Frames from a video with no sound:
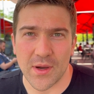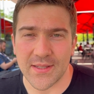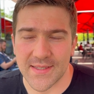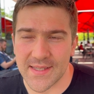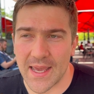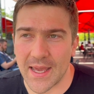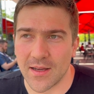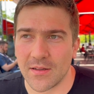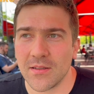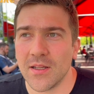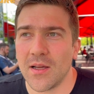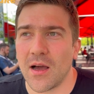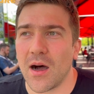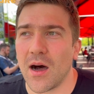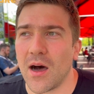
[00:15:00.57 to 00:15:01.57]
scale,
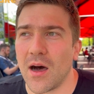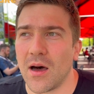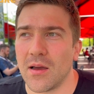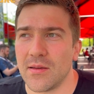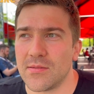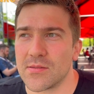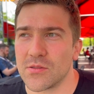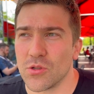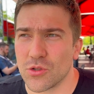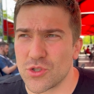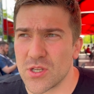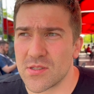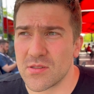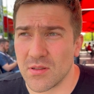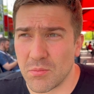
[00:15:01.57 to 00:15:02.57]
it's not
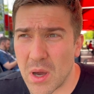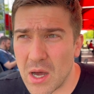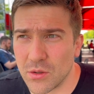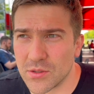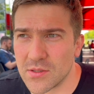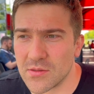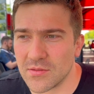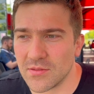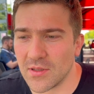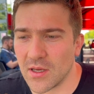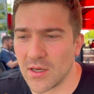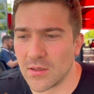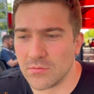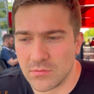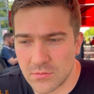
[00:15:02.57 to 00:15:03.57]
just about
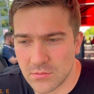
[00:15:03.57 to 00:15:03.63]
the